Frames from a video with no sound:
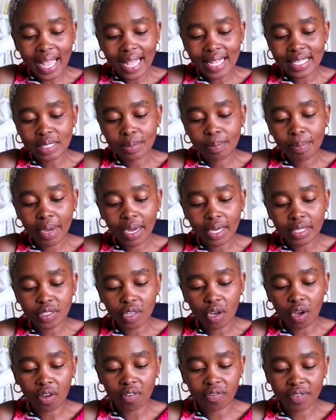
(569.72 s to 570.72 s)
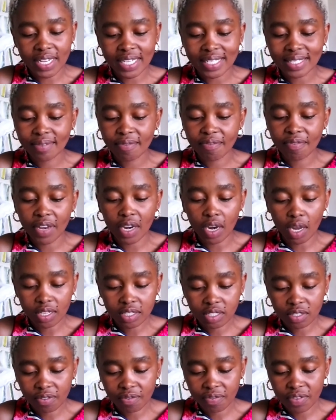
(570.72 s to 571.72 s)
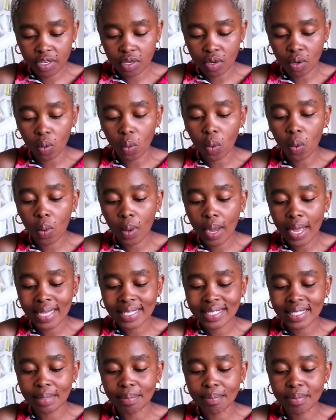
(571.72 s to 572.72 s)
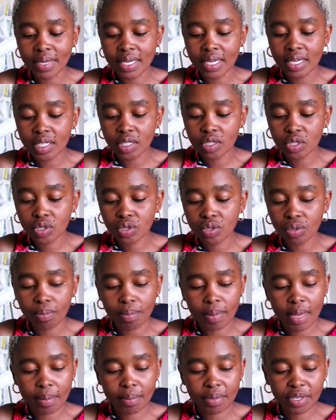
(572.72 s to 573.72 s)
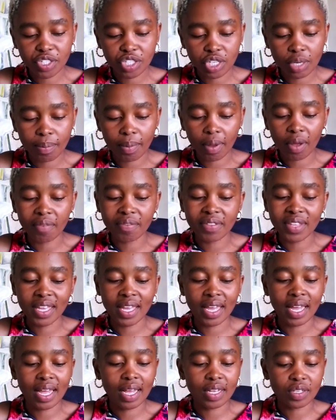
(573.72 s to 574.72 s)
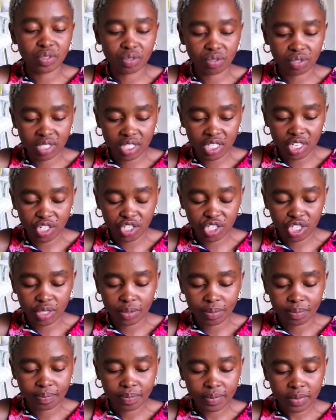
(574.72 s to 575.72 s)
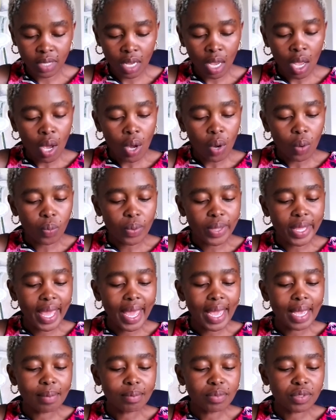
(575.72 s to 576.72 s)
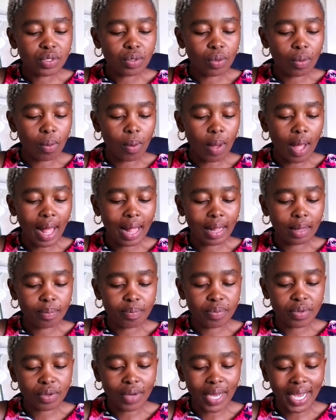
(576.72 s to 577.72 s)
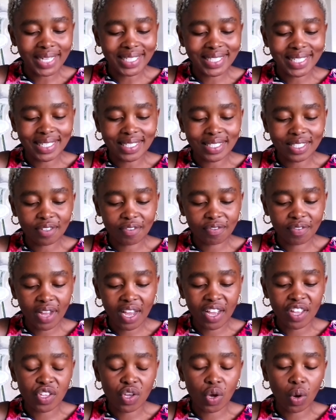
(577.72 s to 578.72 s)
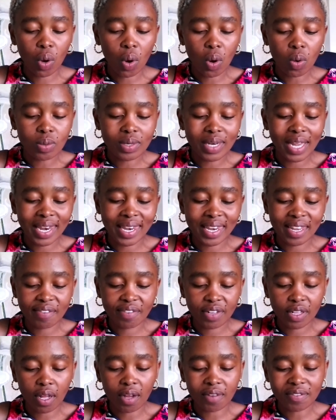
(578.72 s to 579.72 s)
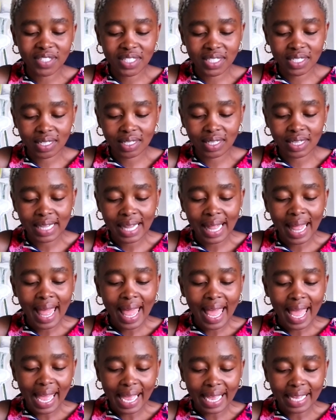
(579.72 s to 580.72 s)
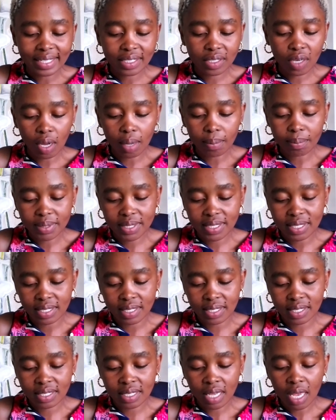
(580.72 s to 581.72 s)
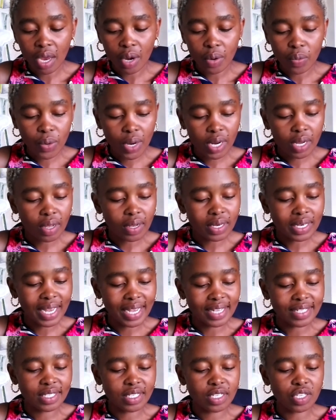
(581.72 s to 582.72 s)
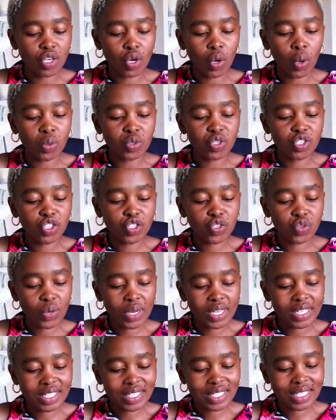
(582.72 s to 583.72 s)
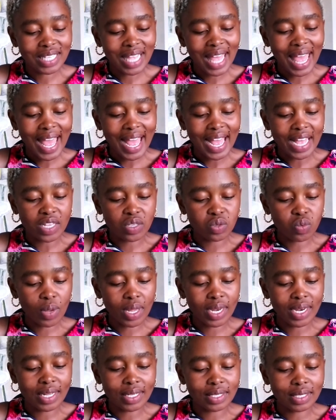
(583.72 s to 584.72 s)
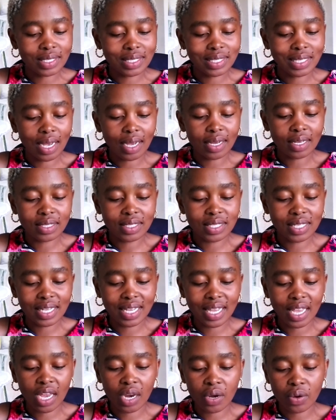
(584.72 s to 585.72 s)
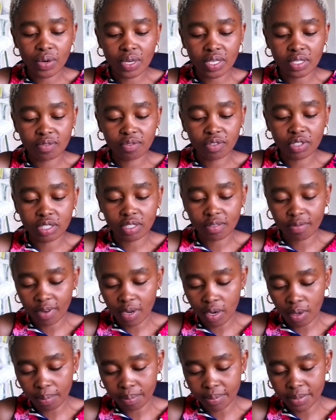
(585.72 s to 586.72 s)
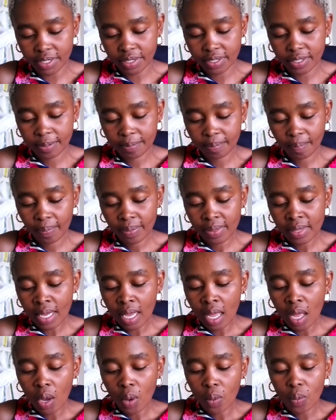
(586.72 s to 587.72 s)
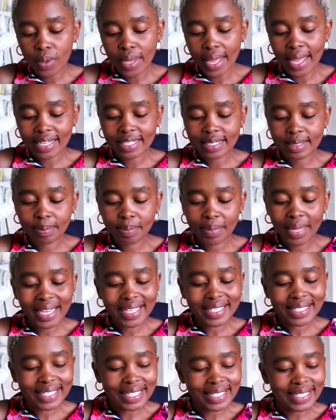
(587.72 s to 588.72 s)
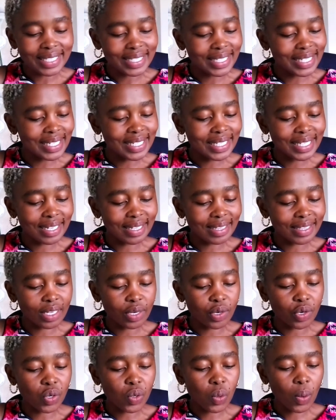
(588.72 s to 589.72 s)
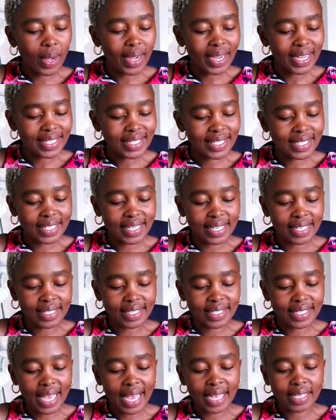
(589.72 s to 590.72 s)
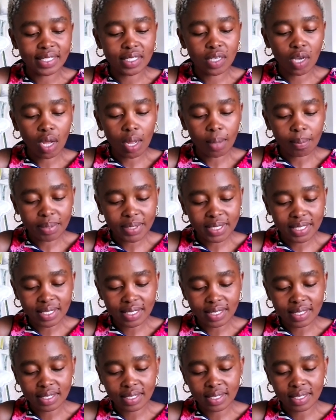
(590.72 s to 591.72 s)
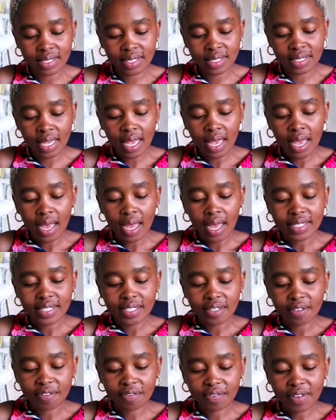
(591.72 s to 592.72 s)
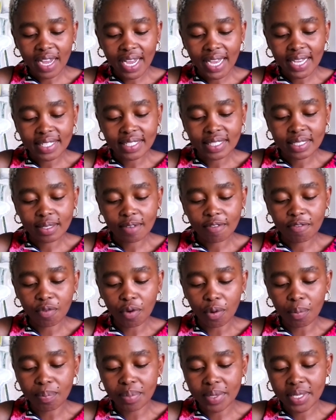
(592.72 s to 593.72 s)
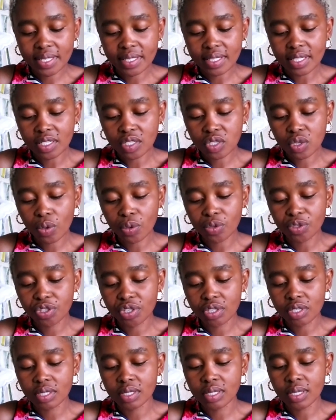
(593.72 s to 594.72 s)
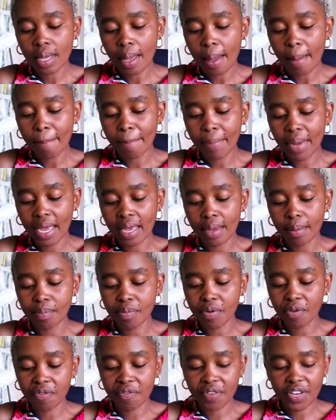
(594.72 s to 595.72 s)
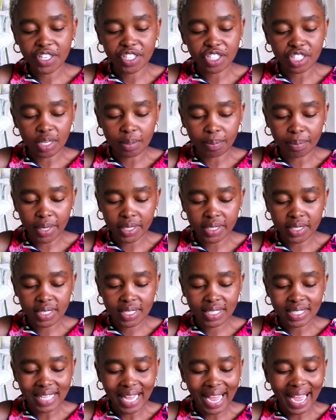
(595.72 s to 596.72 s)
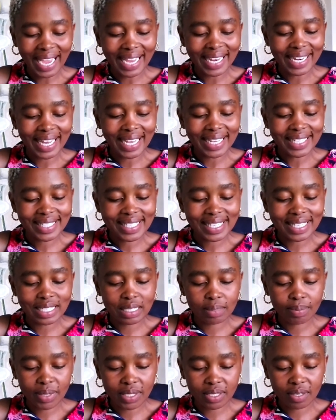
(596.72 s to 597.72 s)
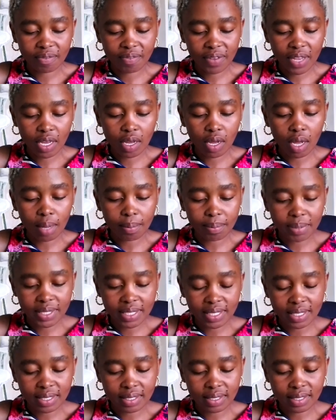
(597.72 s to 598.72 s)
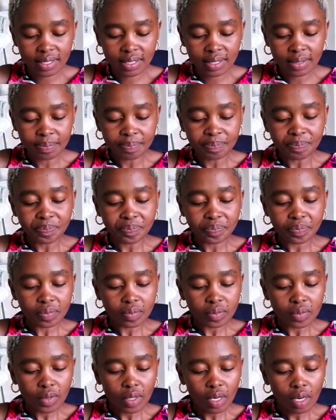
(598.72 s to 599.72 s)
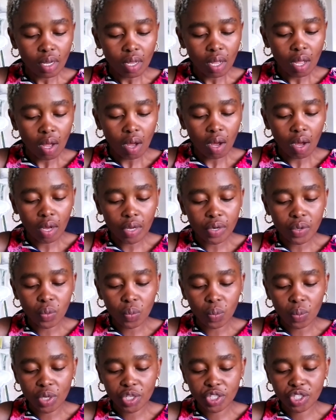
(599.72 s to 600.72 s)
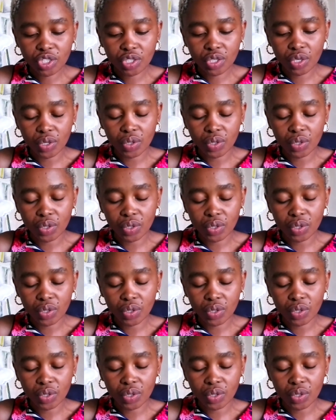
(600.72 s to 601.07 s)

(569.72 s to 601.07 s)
as part of a philosophy or as a means to membership of their association. We aim to help you identify your own level of skill and competence, recognizing your own strengths as well as targeting areas for development. We explained in detail the required skills and competences defined for business coaches by professional bodies, highlighting specific competences on which